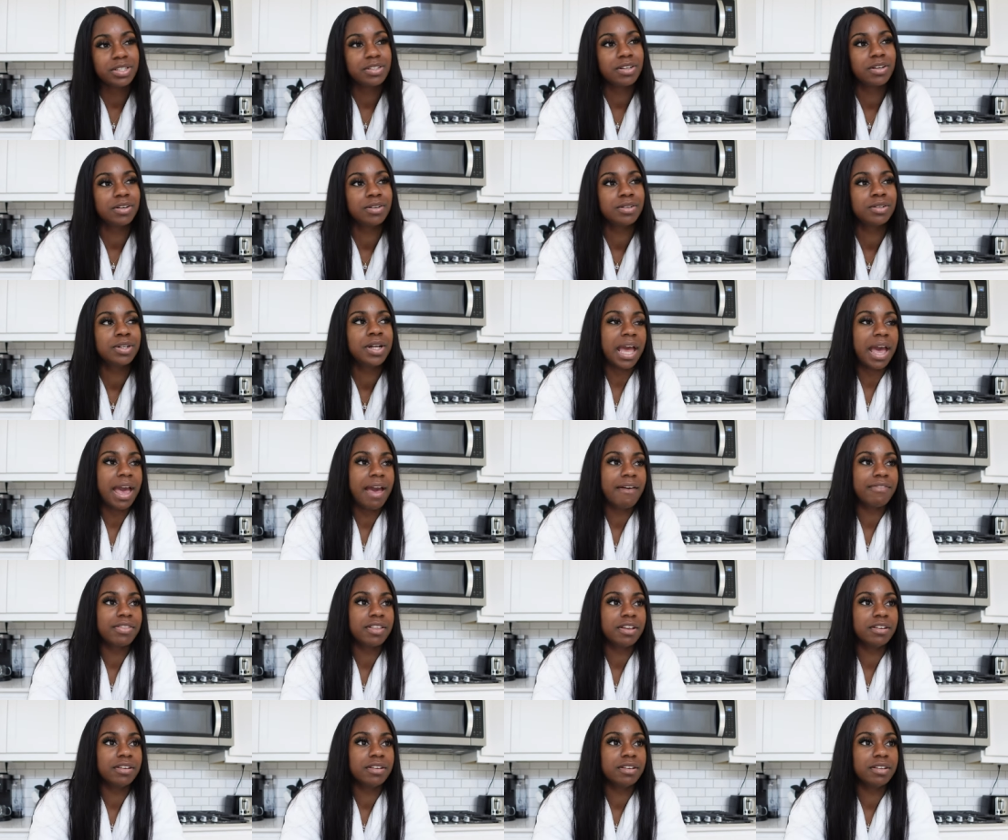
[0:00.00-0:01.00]
So I
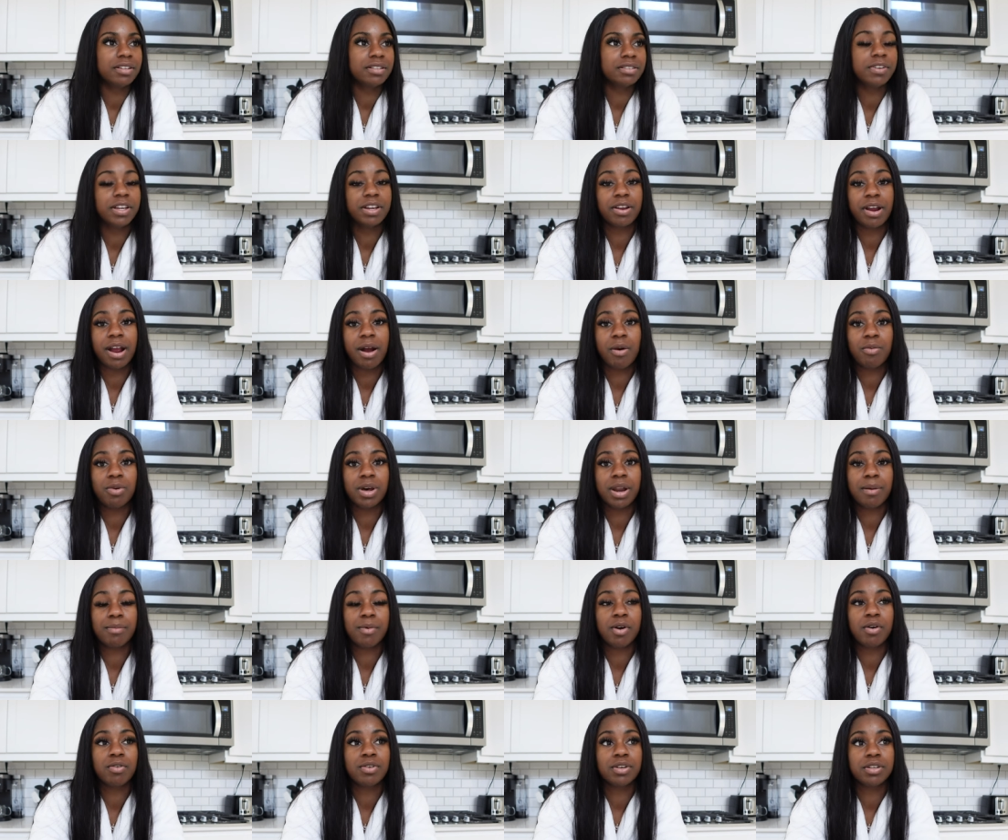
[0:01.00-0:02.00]
have to figure out what
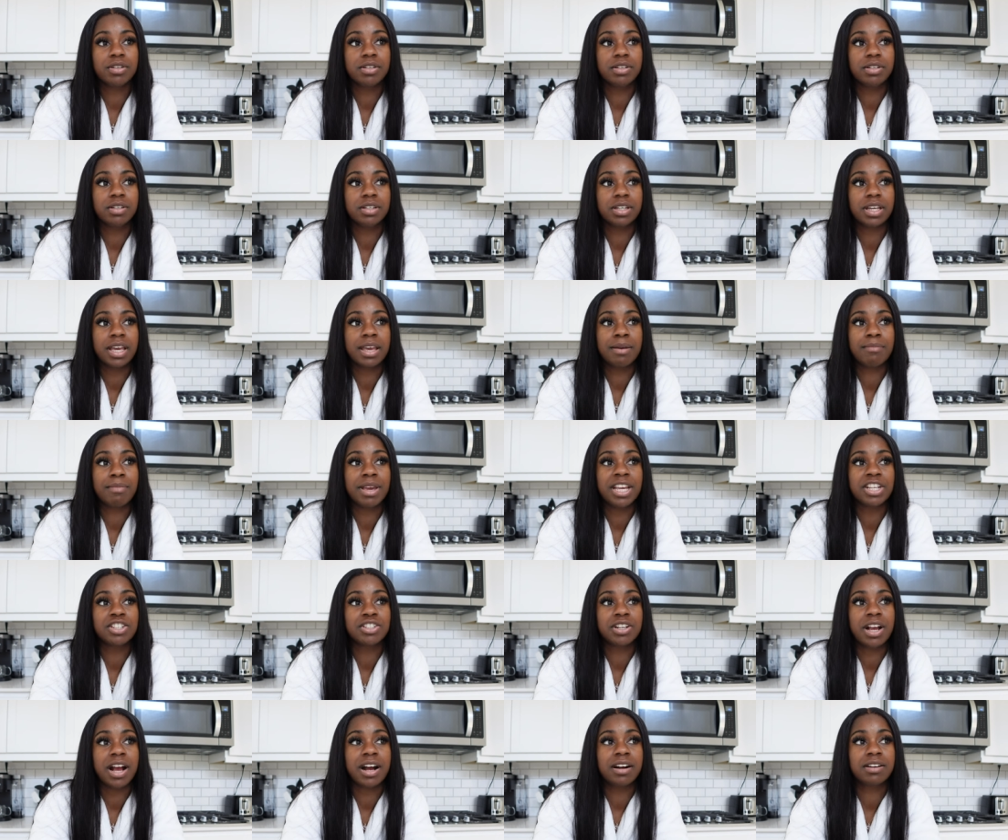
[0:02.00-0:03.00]
I'm gonna cook and make
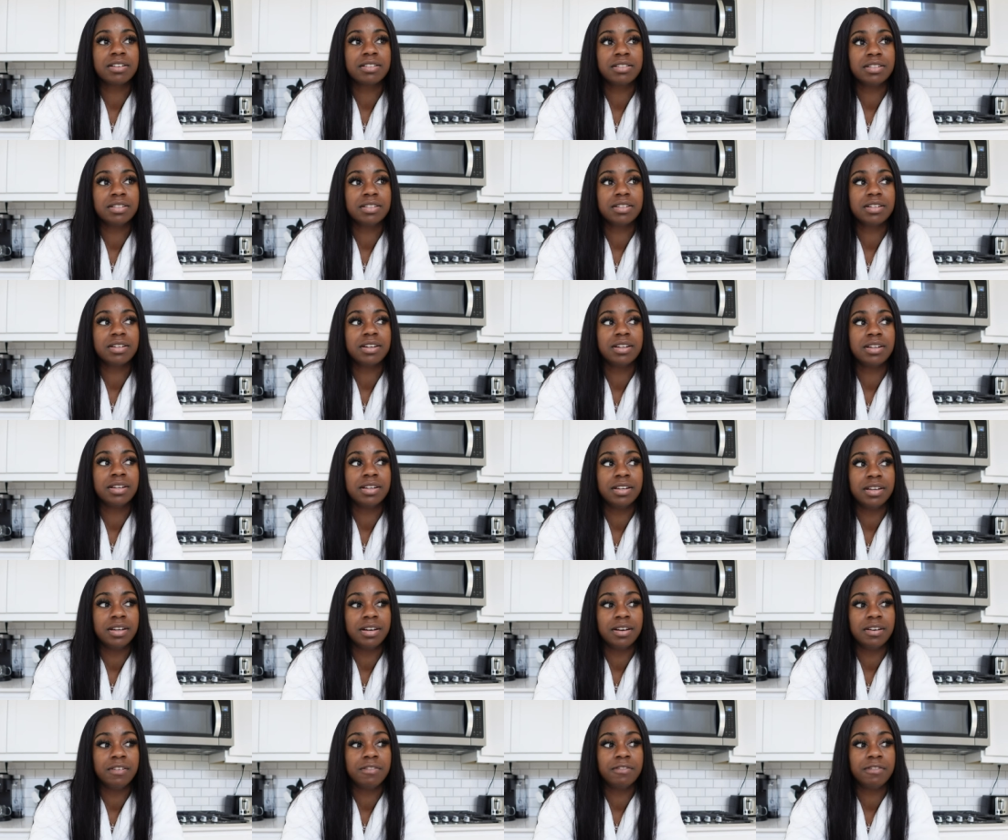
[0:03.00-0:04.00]
sure I cook
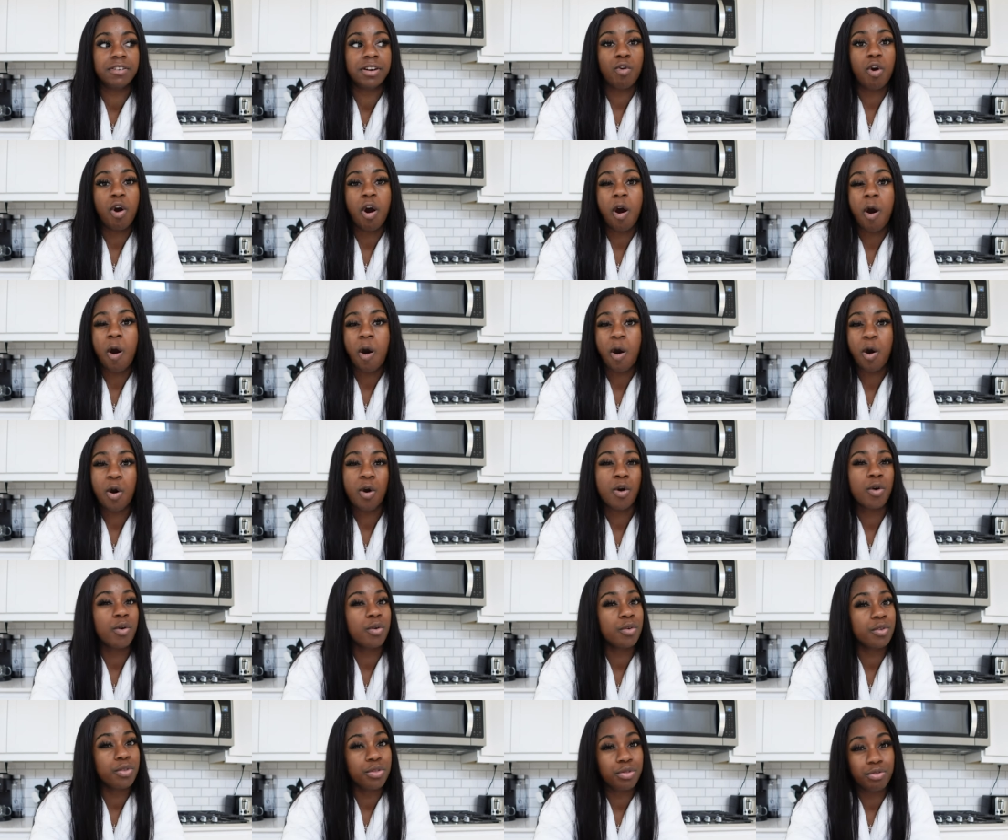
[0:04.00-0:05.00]
enough for
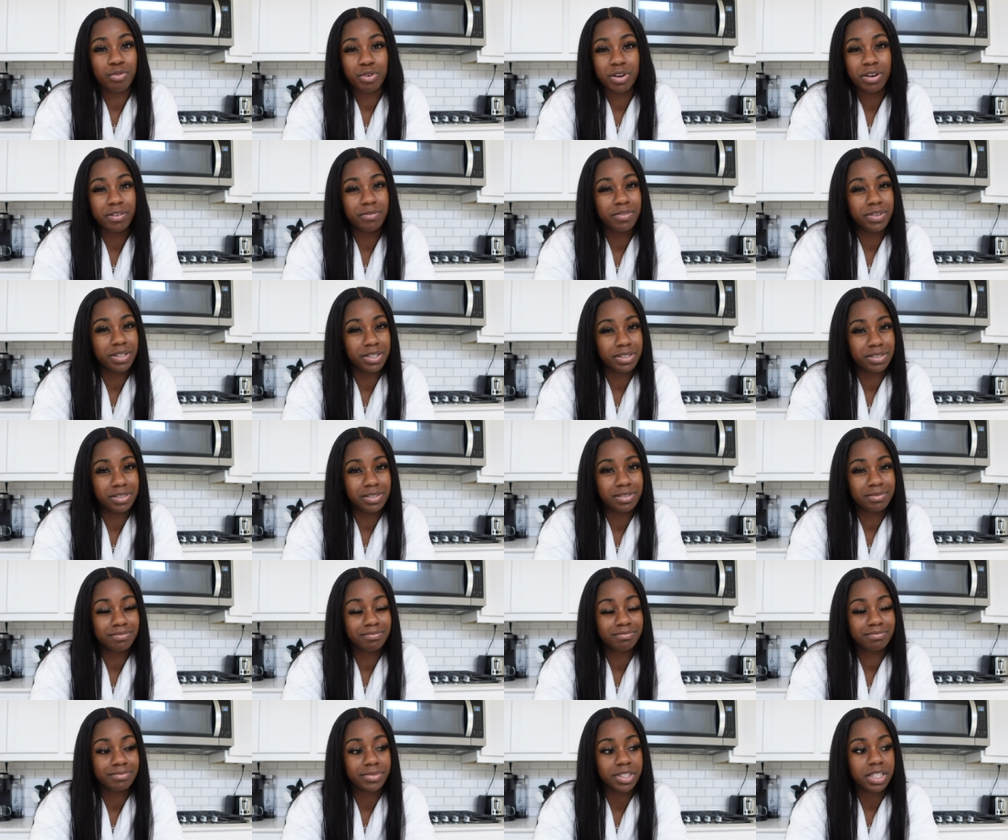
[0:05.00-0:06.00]
all three of
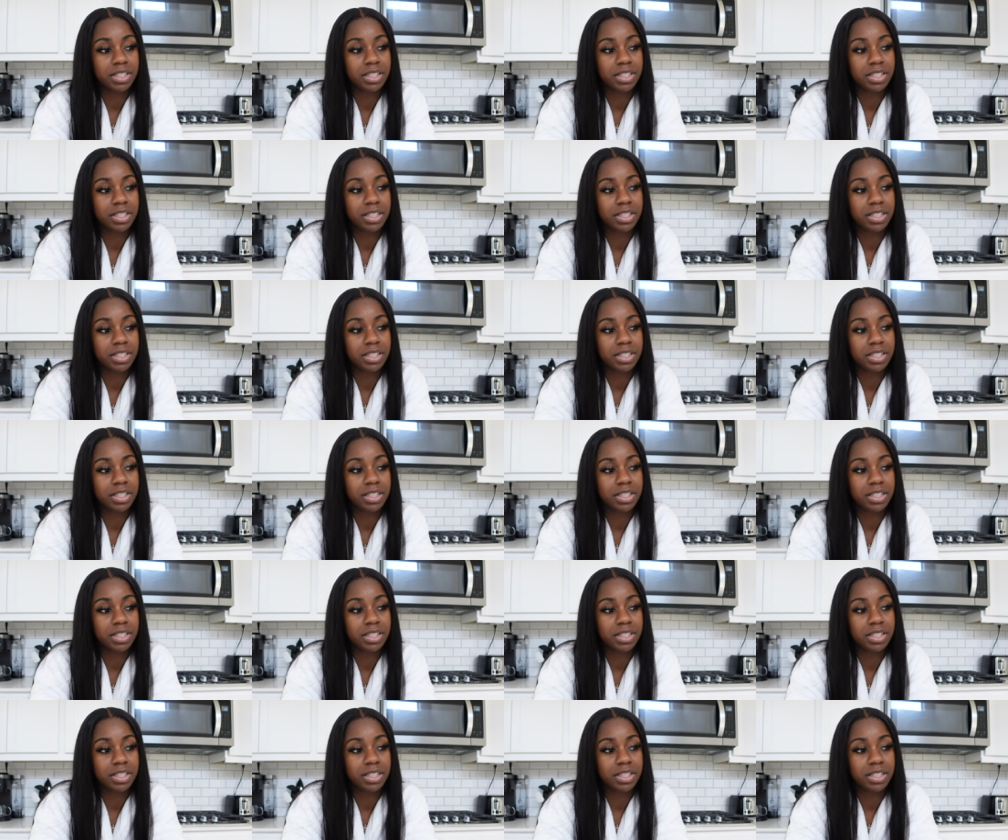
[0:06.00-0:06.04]
us.